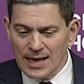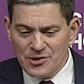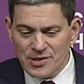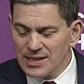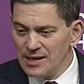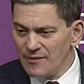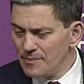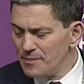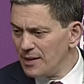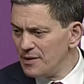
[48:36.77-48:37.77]
Interestingly enough,
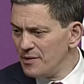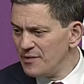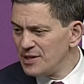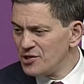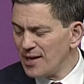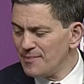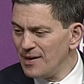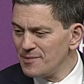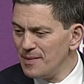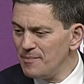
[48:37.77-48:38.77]
I'm, I do not know if he's a Chatham
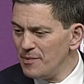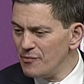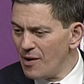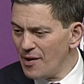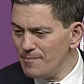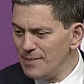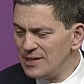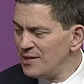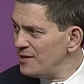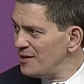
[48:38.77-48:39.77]
House member, but Rana
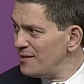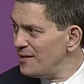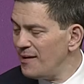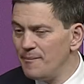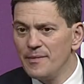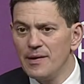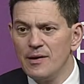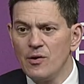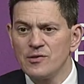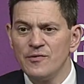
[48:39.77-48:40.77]
Mitter uh, um,
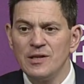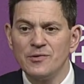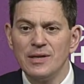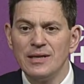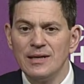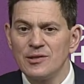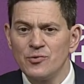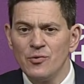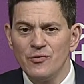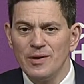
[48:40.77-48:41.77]
at Oxford has written an
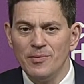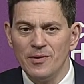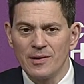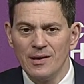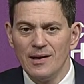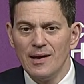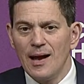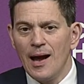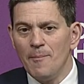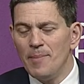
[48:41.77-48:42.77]
extraordinary book
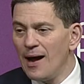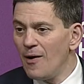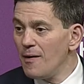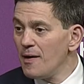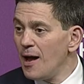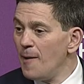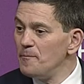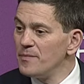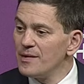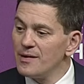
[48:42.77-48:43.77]
about um,